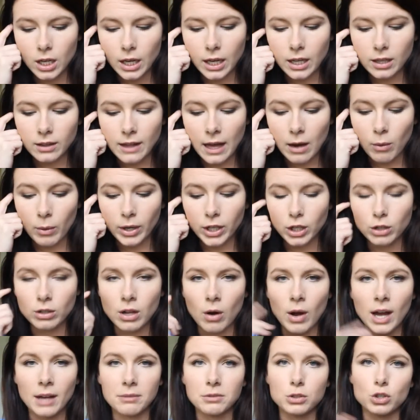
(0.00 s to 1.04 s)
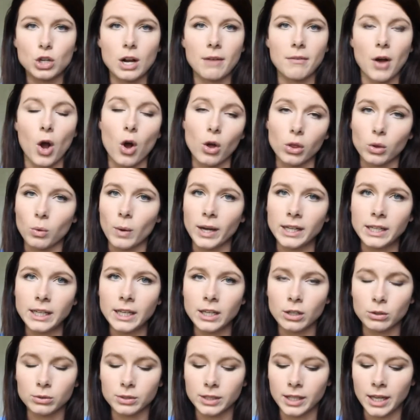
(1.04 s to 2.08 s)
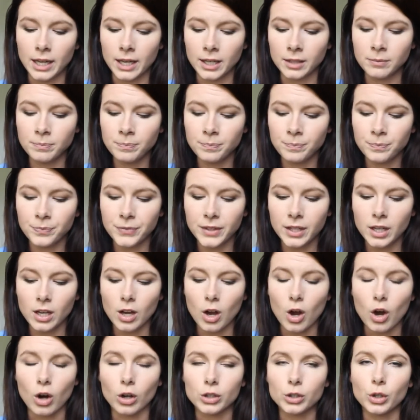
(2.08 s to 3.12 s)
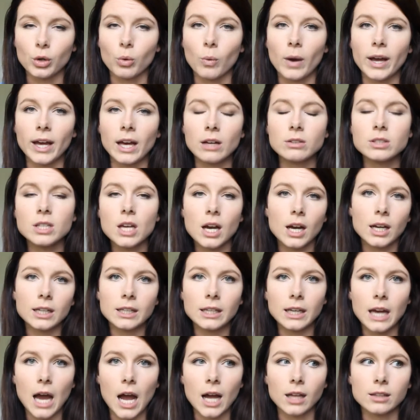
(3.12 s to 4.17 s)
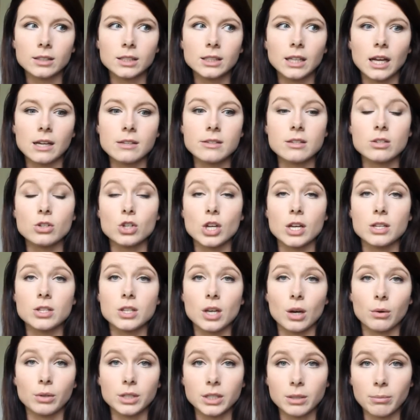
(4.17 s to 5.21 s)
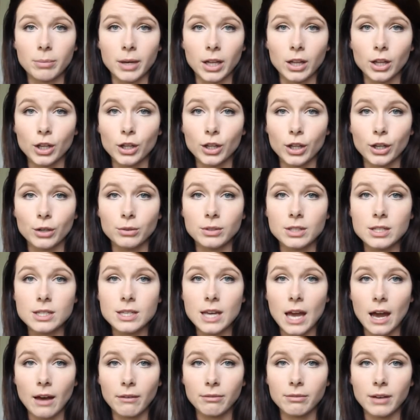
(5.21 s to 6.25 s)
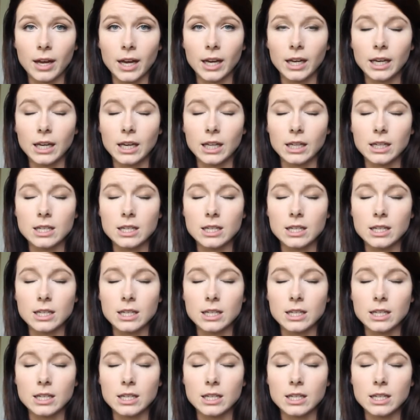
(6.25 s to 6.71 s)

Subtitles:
And that way you don't have to drive all the way to Hilton Head. On your way out to Hunting Island, I suggest going to Bella Luna's Cafe.